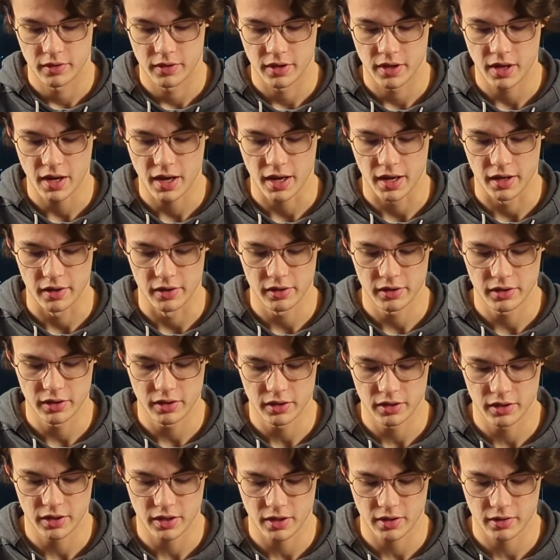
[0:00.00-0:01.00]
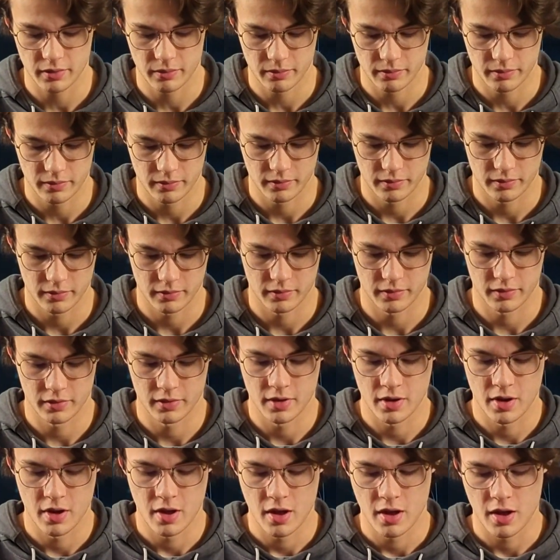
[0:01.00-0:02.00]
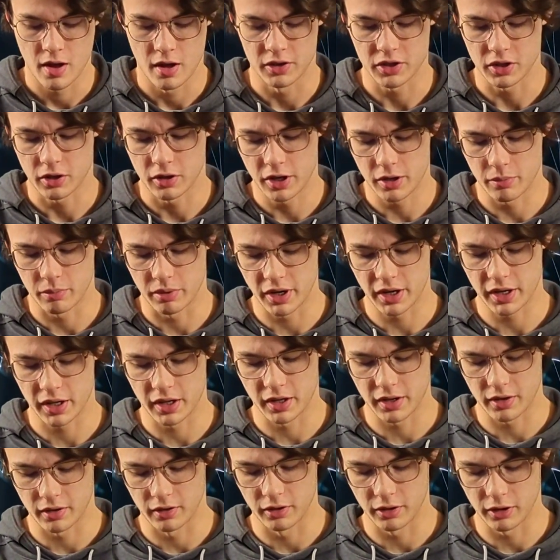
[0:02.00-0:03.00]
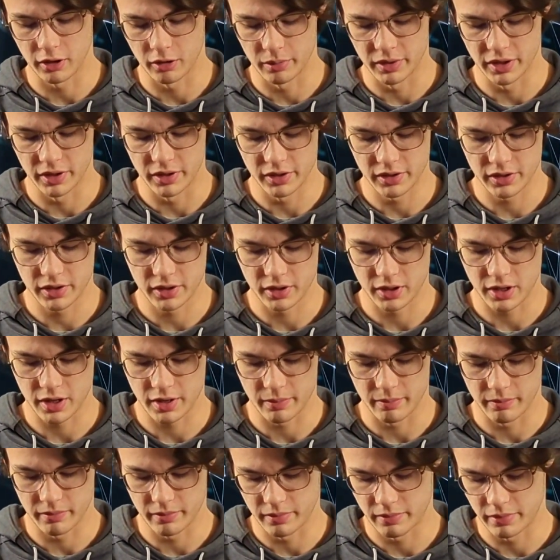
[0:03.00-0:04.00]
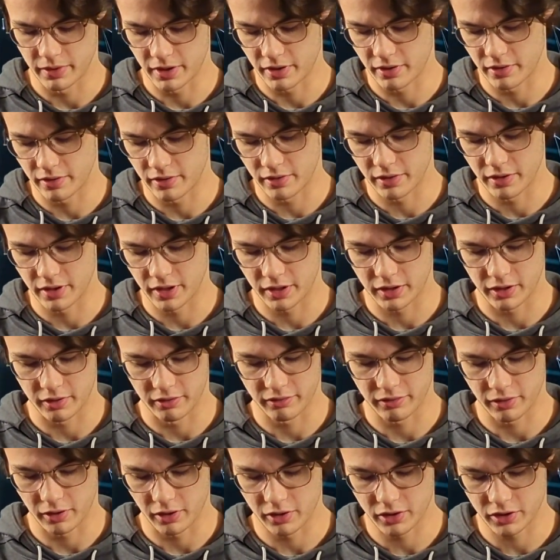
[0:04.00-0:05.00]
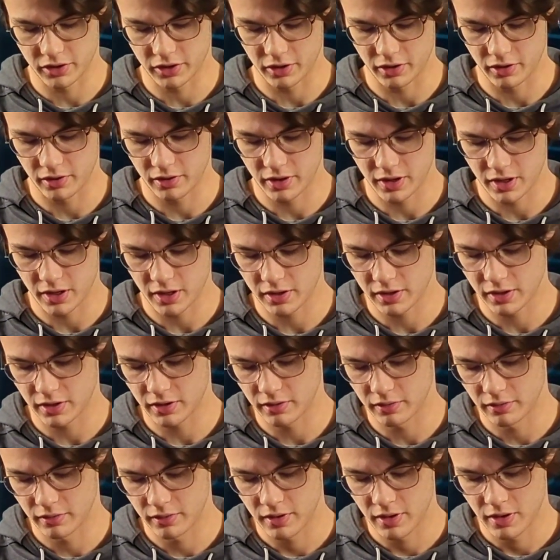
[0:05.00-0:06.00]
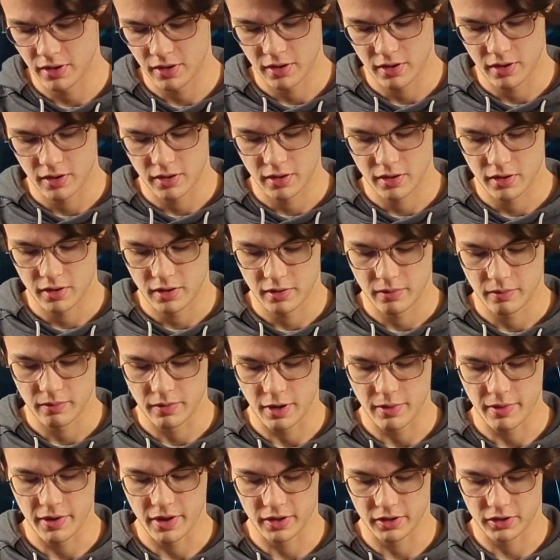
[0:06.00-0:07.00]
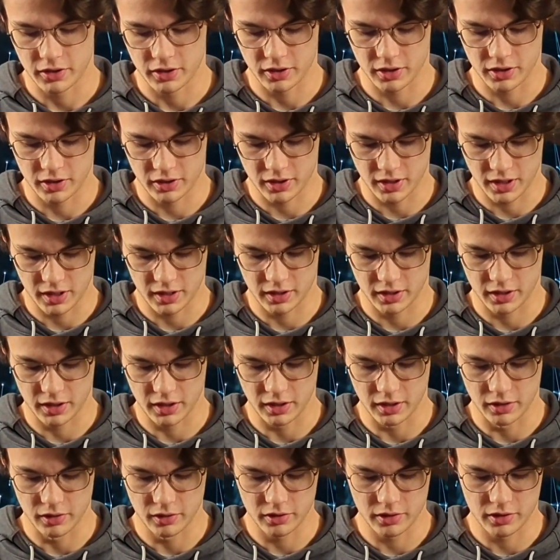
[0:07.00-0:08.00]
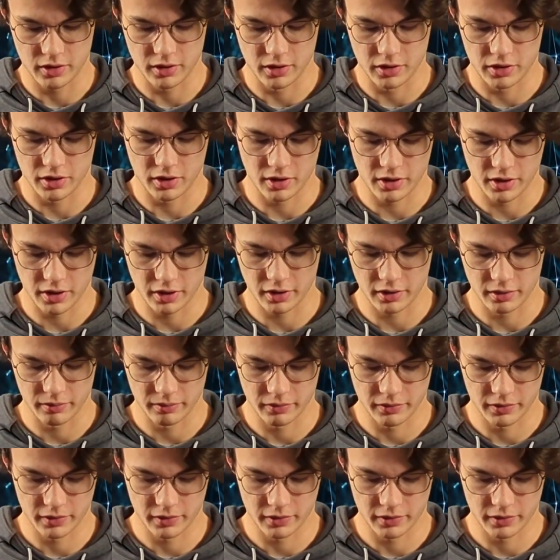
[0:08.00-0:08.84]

Yeah, this is, it's already breaking in a little bit. This is a lot better than like the first turn that I did. Maybe that's just because I had to get used to the turning.